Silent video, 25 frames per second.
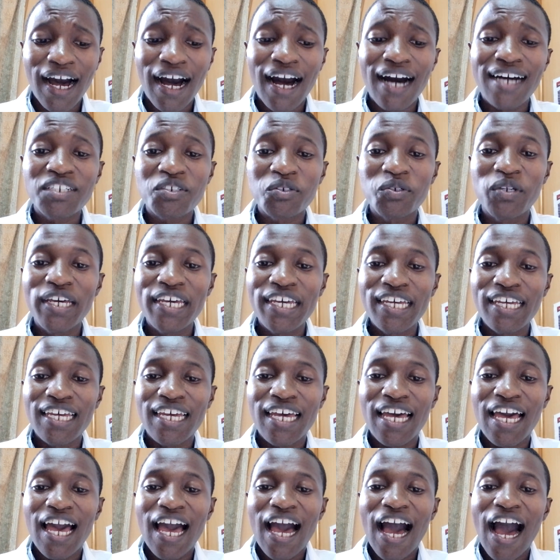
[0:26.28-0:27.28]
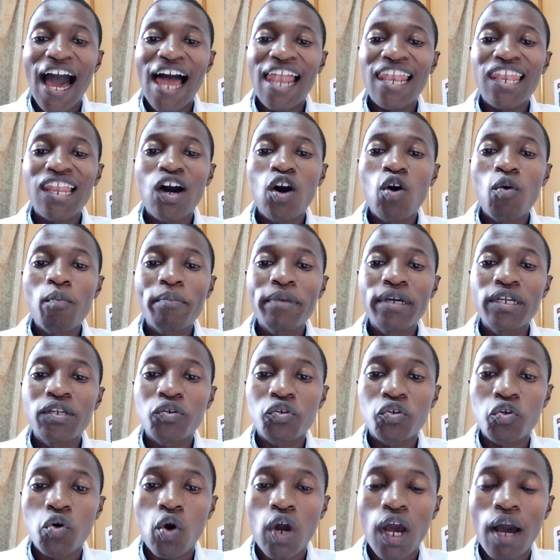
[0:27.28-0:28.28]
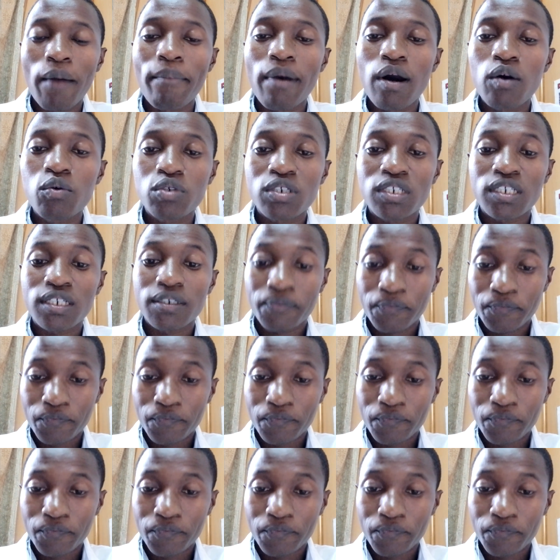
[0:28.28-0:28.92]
Today, allow me to talk about